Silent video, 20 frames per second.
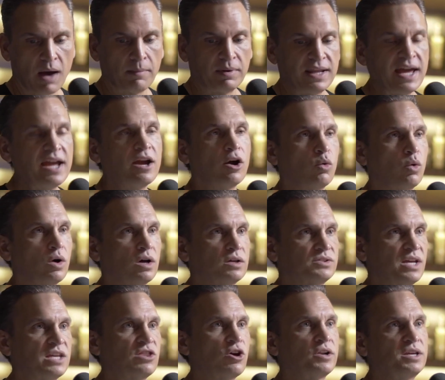Amodeo
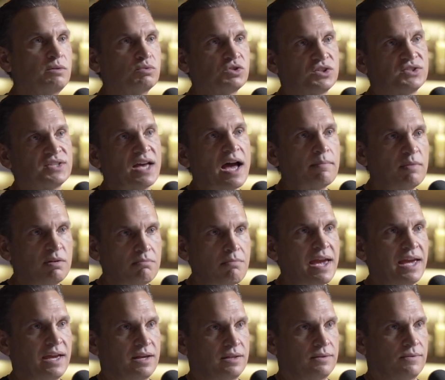was. They thought he was a Simon
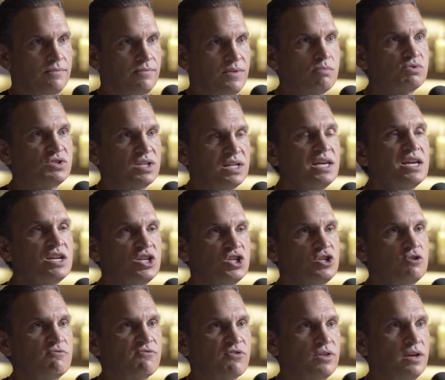Mann. That was an mm.
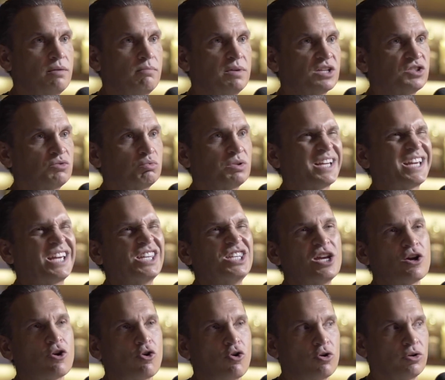issue for them because it was like a
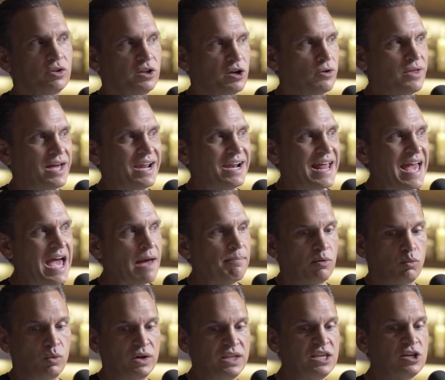year earlier that had
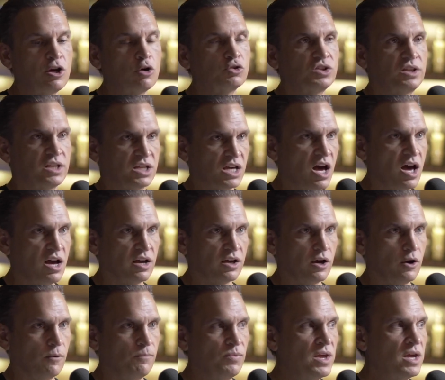happened when he goes into
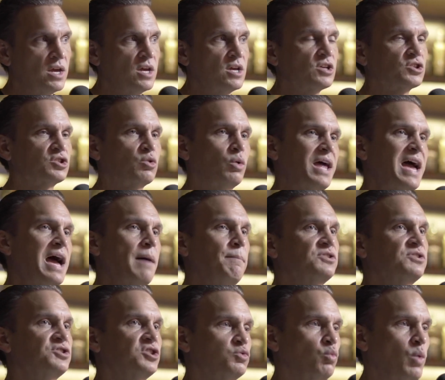Congo. So what
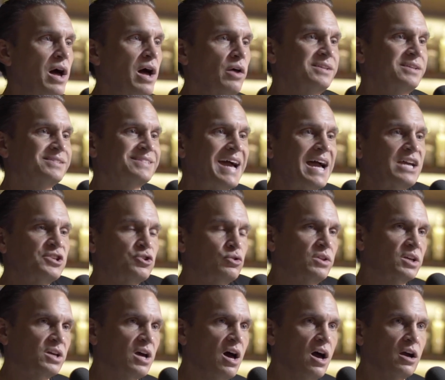happens is while his guys
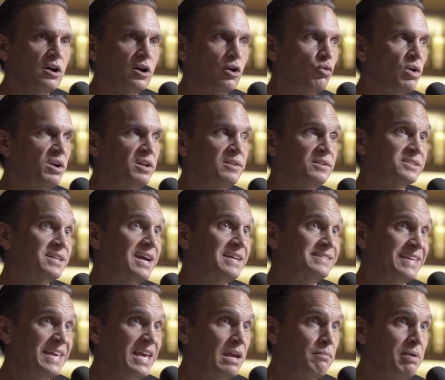are in the Congo running this
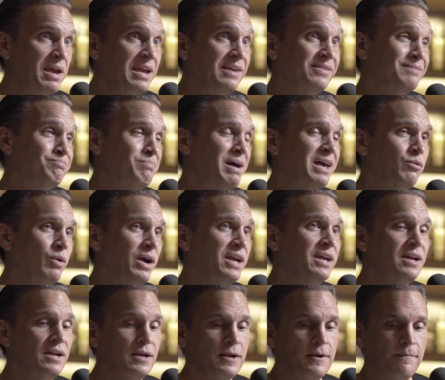guy's campaign, that by the
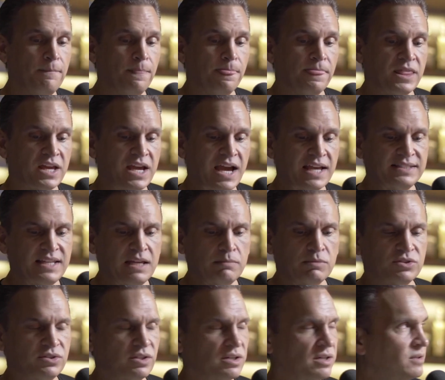way, the guy's
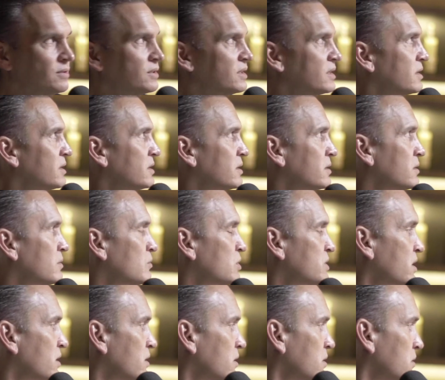name is uh
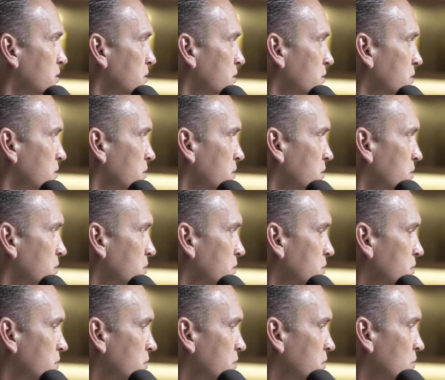was it
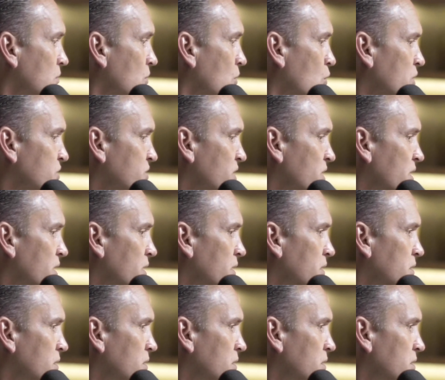was it a
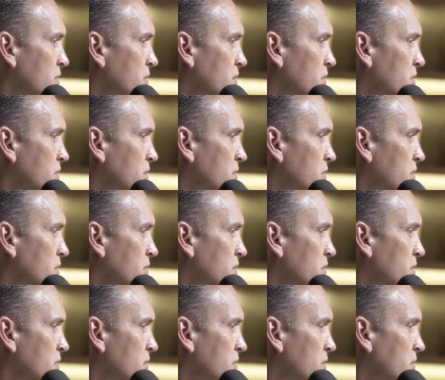uh,